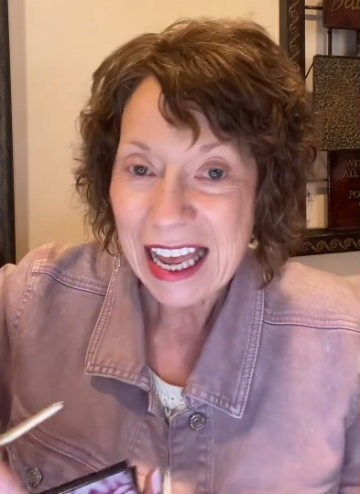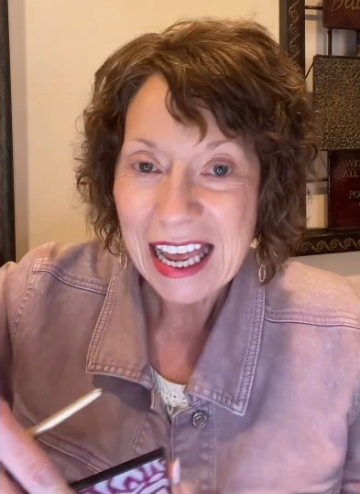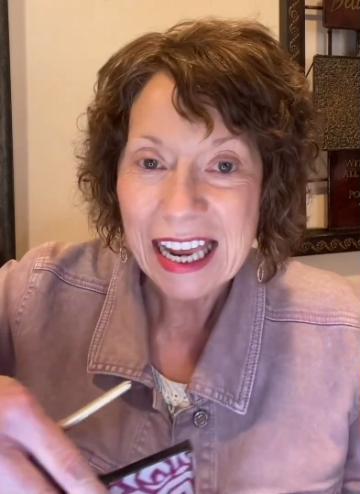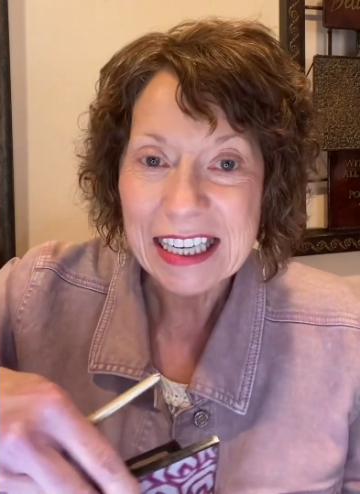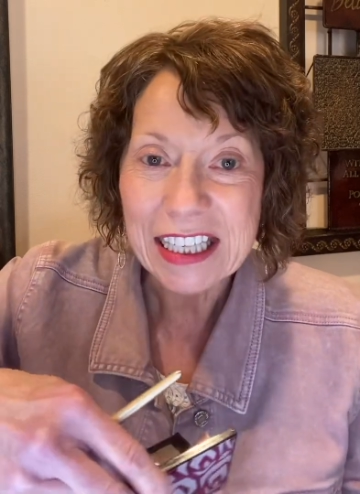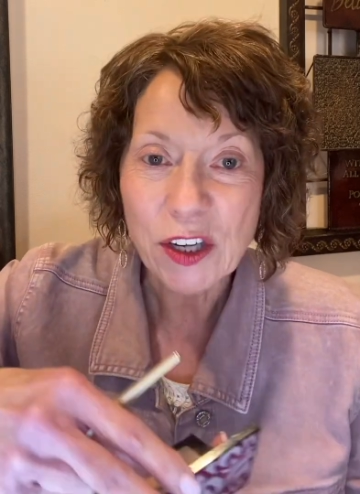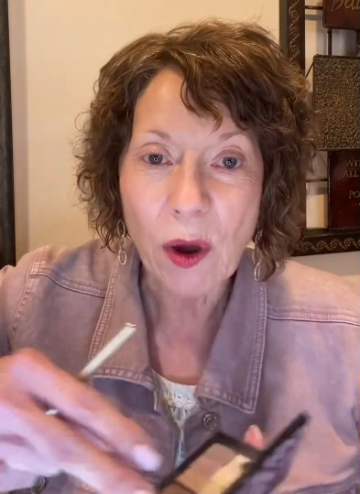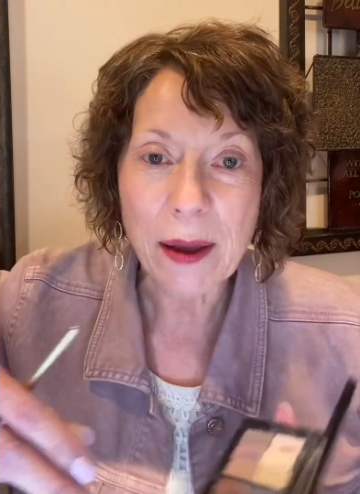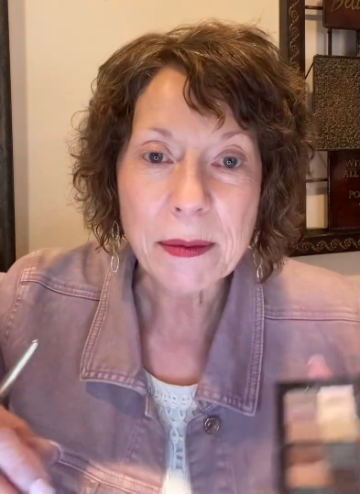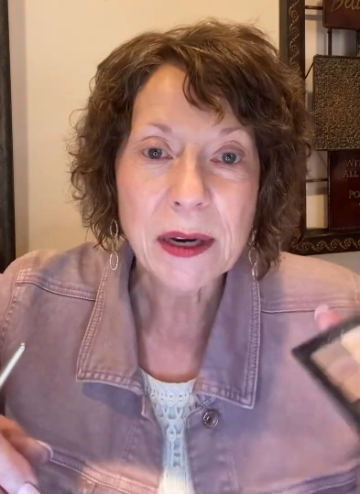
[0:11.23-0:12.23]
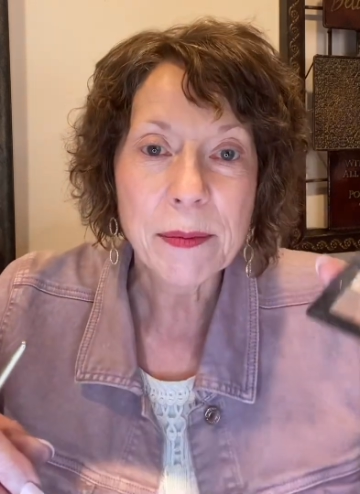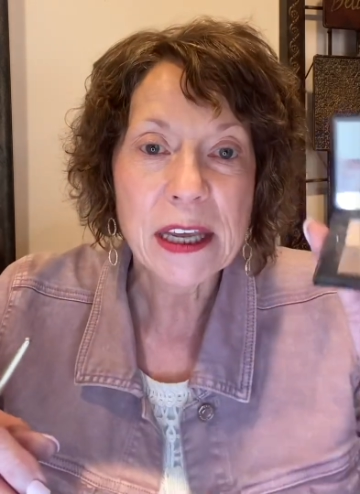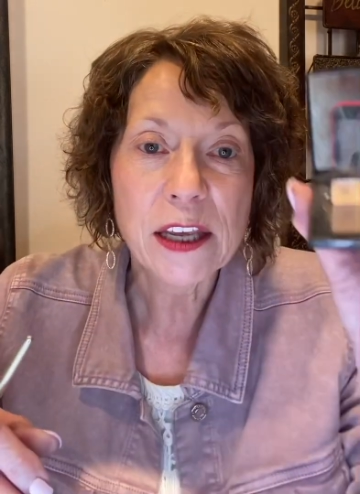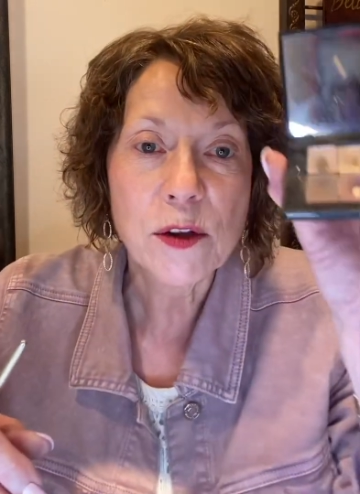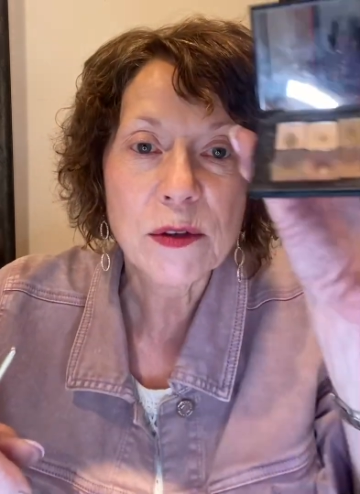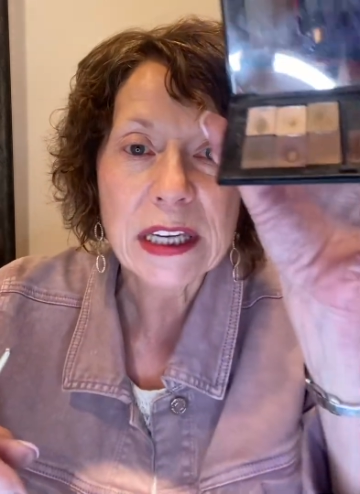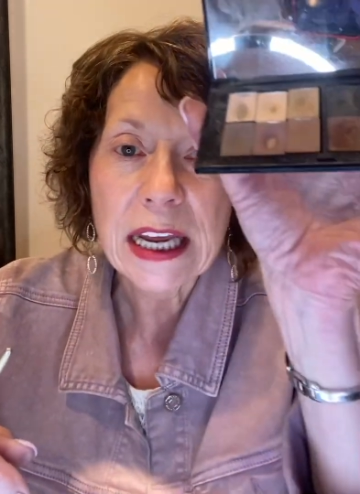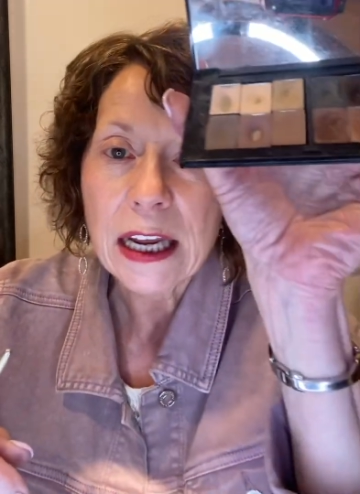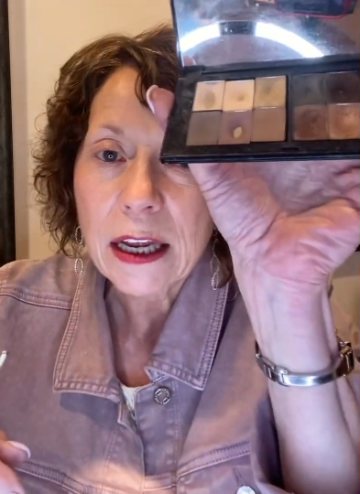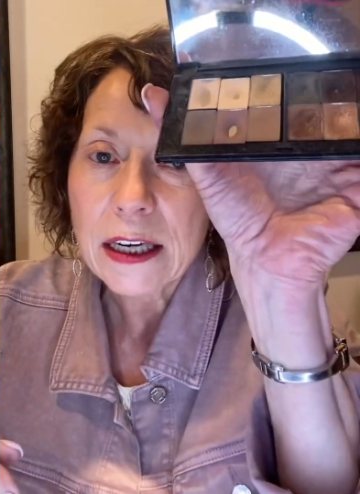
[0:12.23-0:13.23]
And so I'm going to be
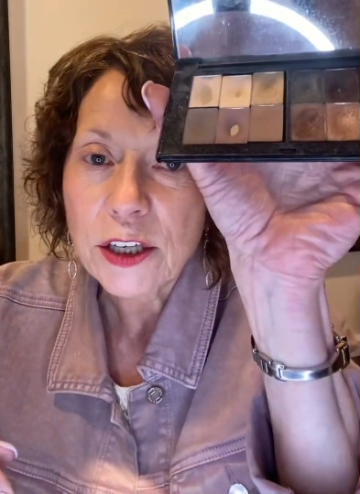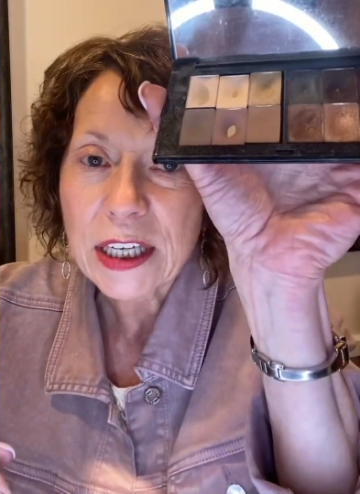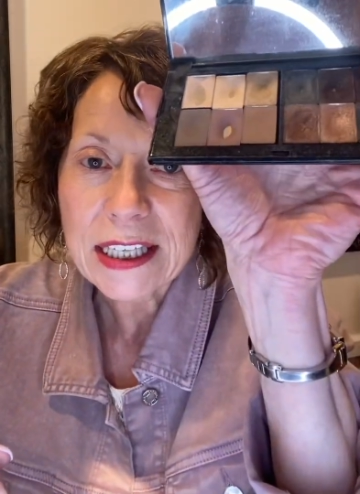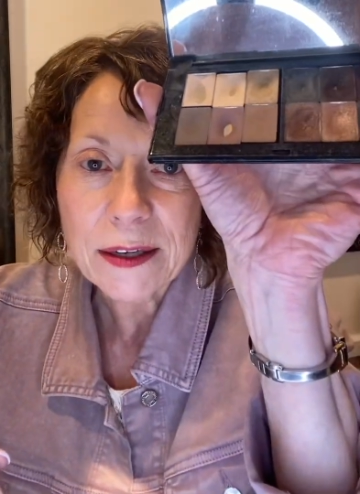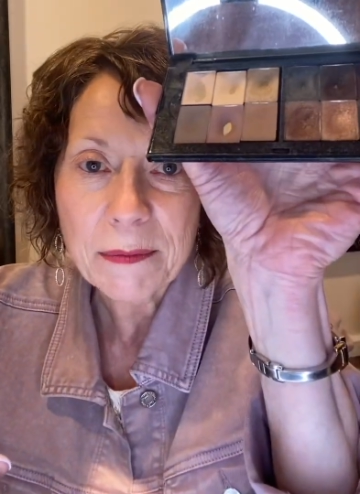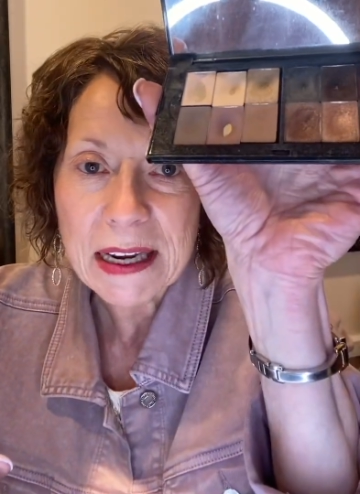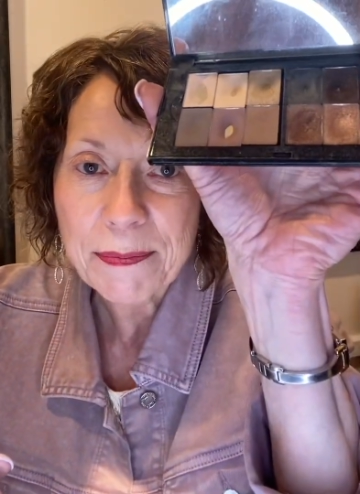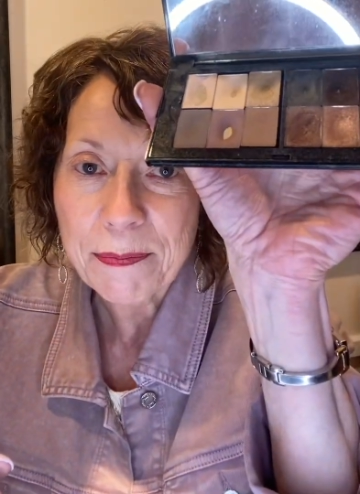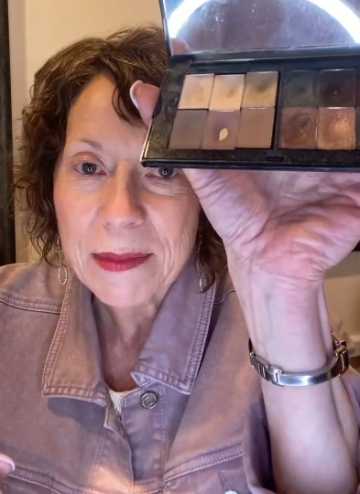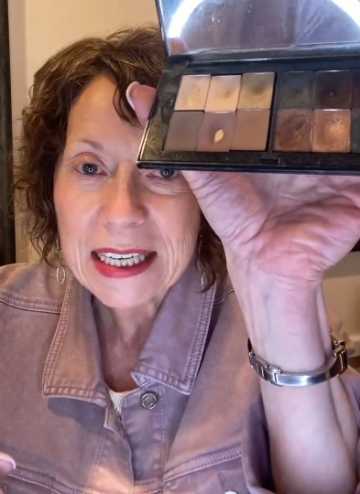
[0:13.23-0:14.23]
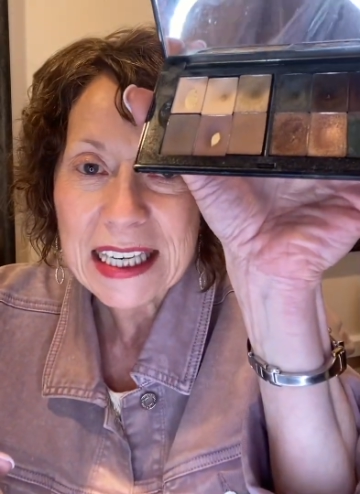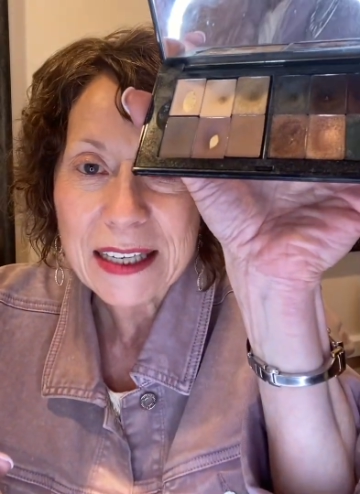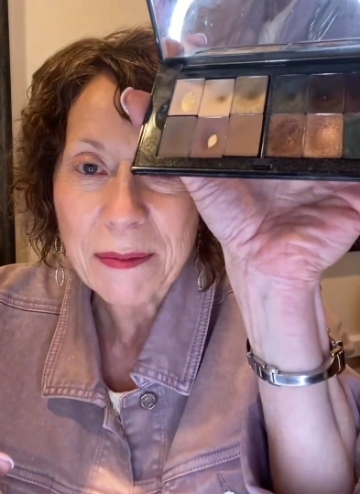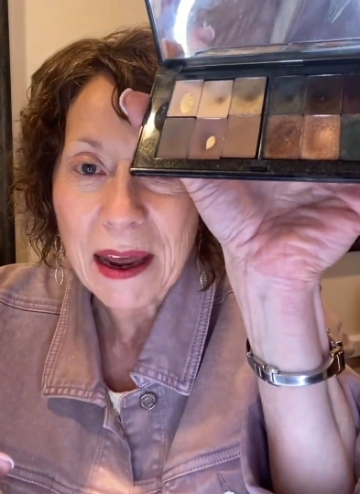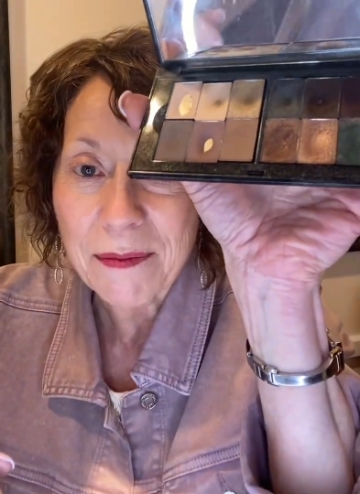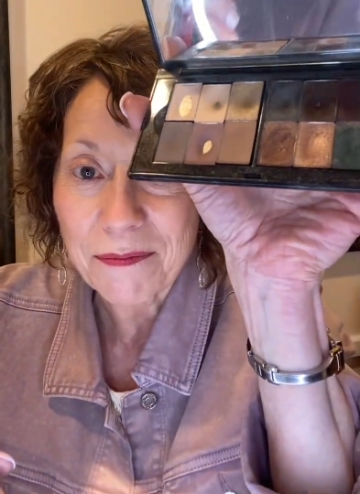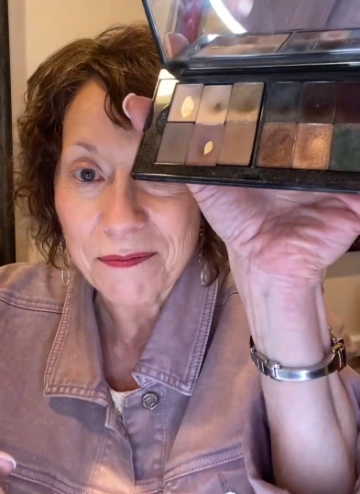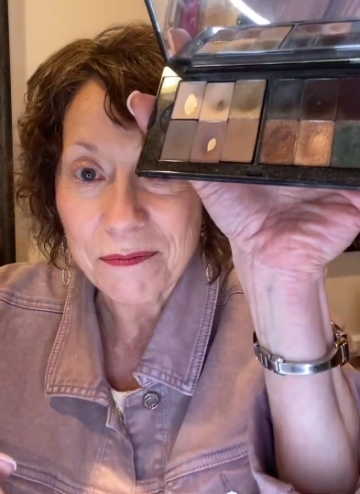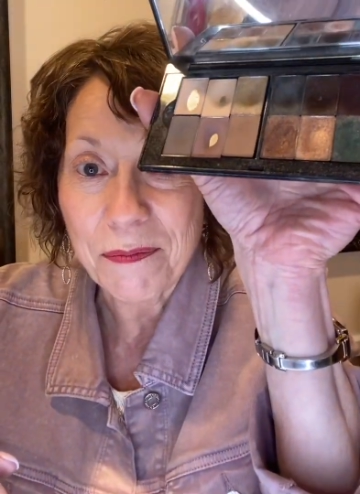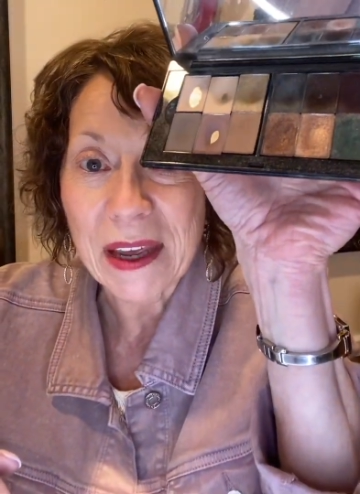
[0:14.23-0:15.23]
using just this is my
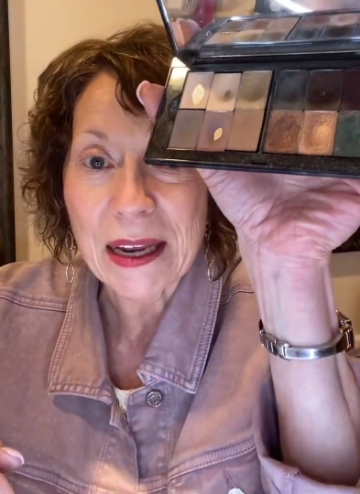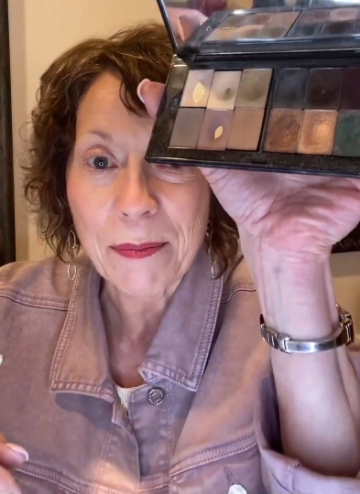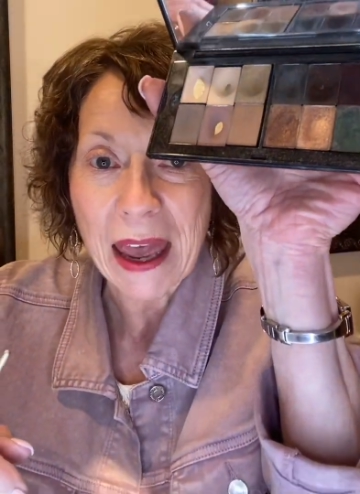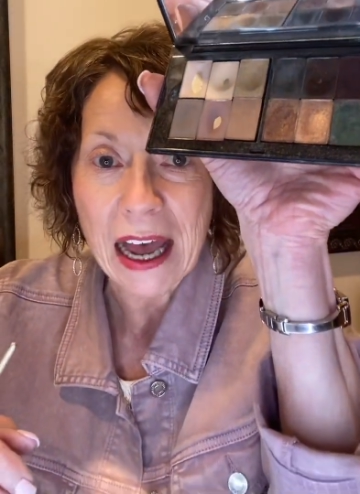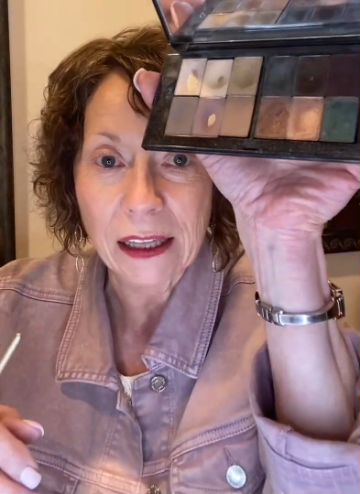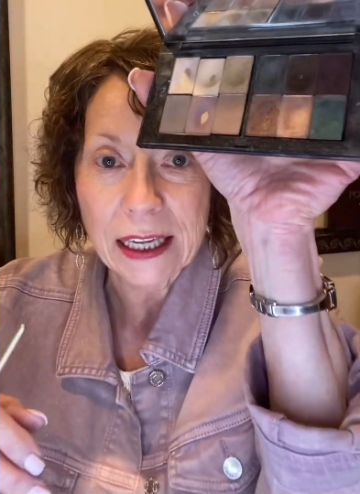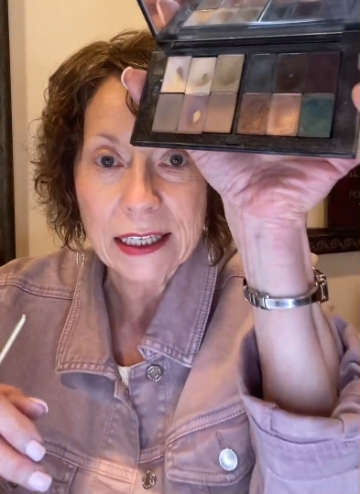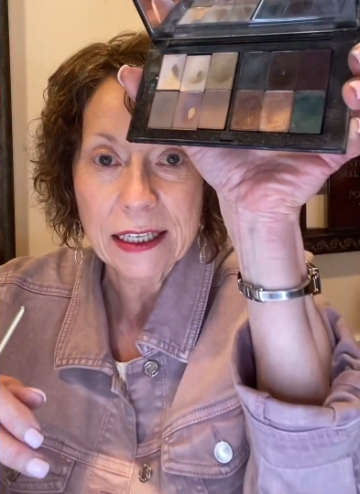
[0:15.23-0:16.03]
big palette.